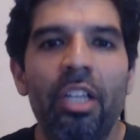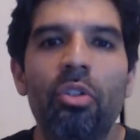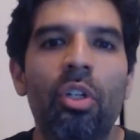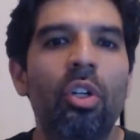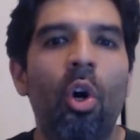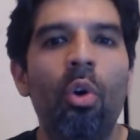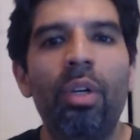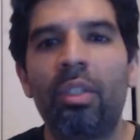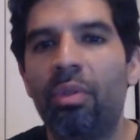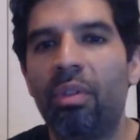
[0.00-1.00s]
you could
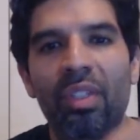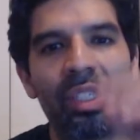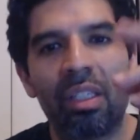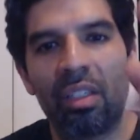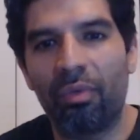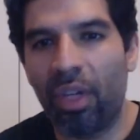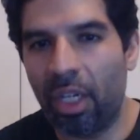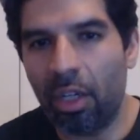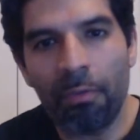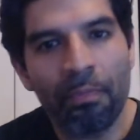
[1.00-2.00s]
always revisit this
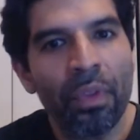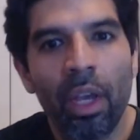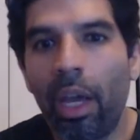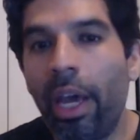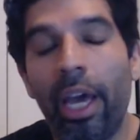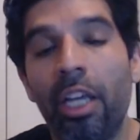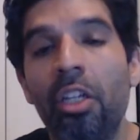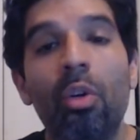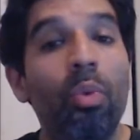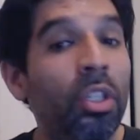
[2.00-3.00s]
video.
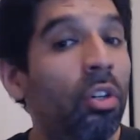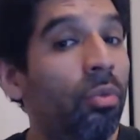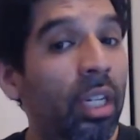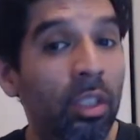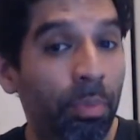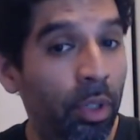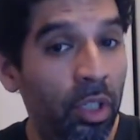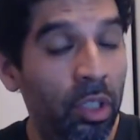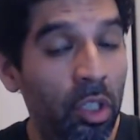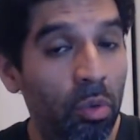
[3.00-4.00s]
When you're ready to
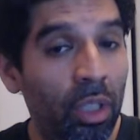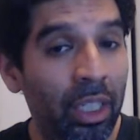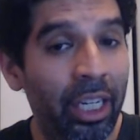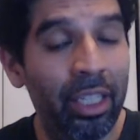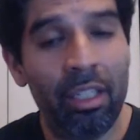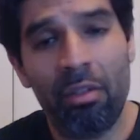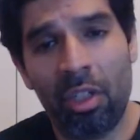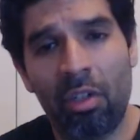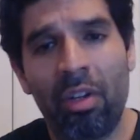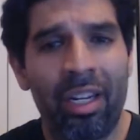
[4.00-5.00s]
purchase a ukulele,
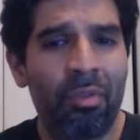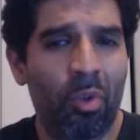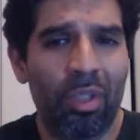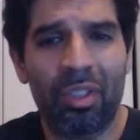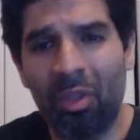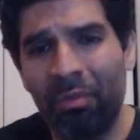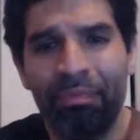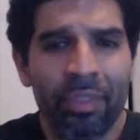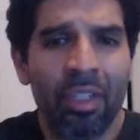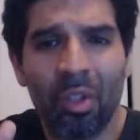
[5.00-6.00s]
and of course,
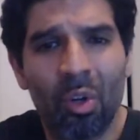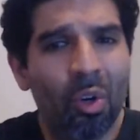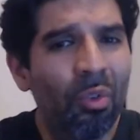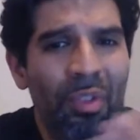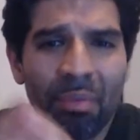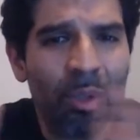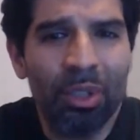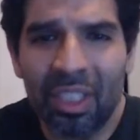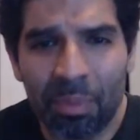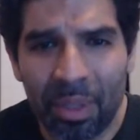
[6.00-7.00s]
don't go for the
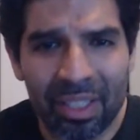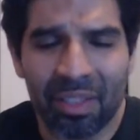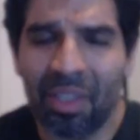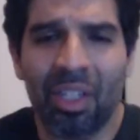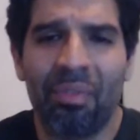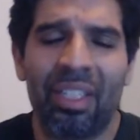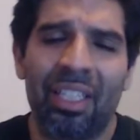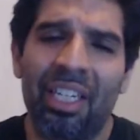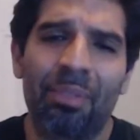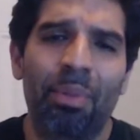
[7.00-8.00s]
most expensive stuff, as
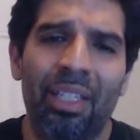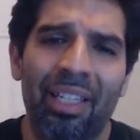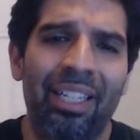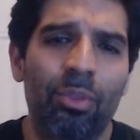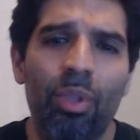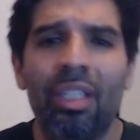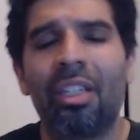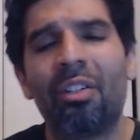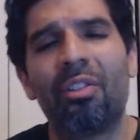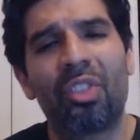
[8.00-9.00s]
I explained last week.
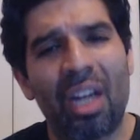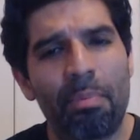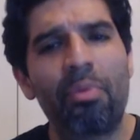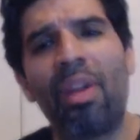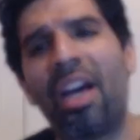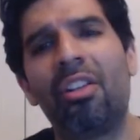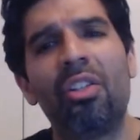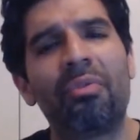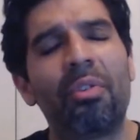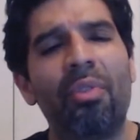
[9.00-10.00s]
Shop around,
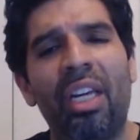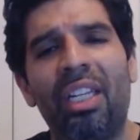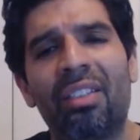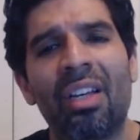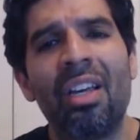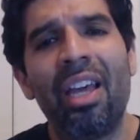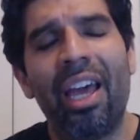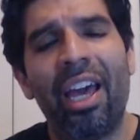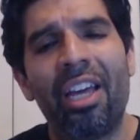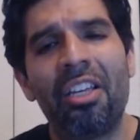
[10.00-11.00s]
look for ratings,
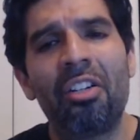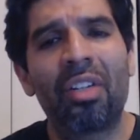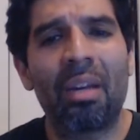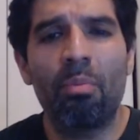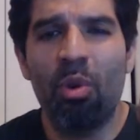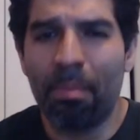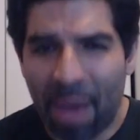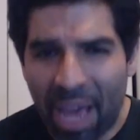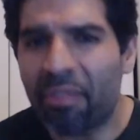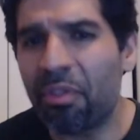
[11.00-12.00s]
get more
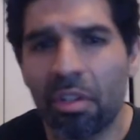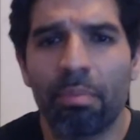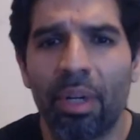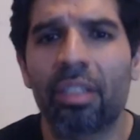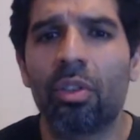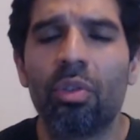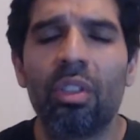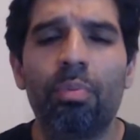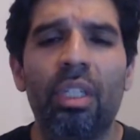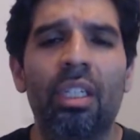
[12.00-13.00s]
bang for your buck, so to
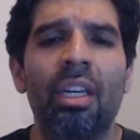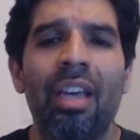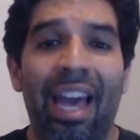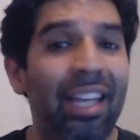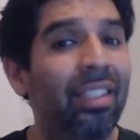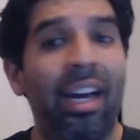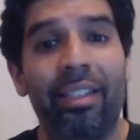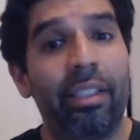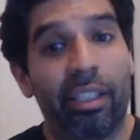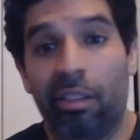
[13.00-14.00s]
speak, as
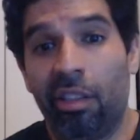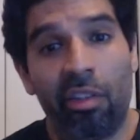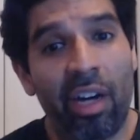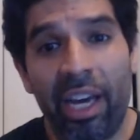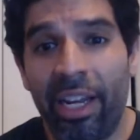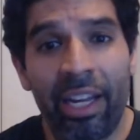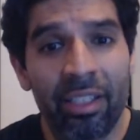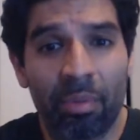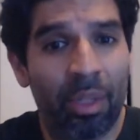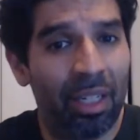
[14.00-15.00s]
I did. I
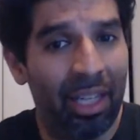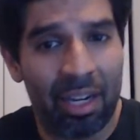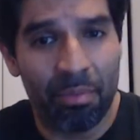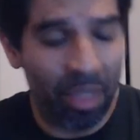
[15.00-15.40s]
didn't spend a lot of